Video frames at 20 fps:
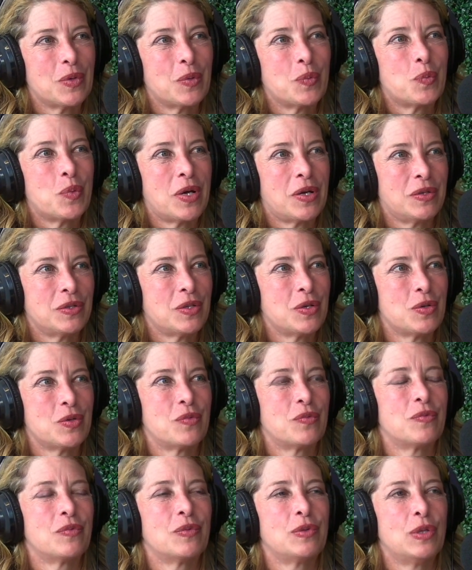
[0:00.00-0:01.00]
a
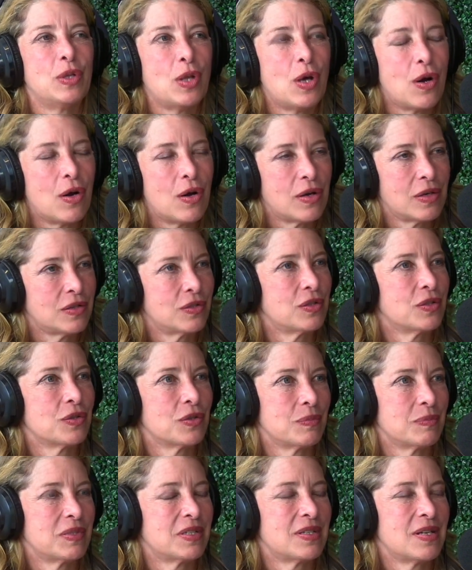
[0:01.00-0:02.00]
well-known
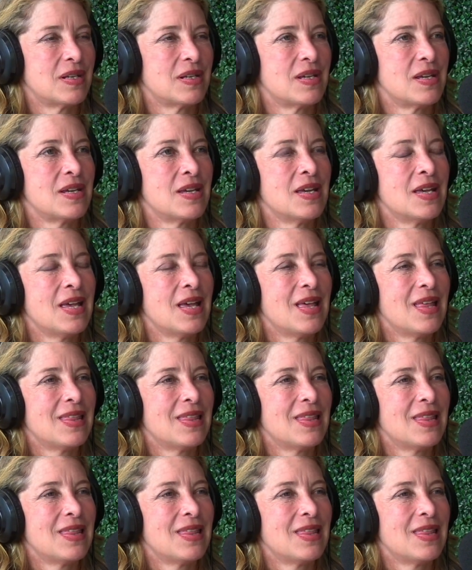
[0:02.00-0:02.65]
long-term study,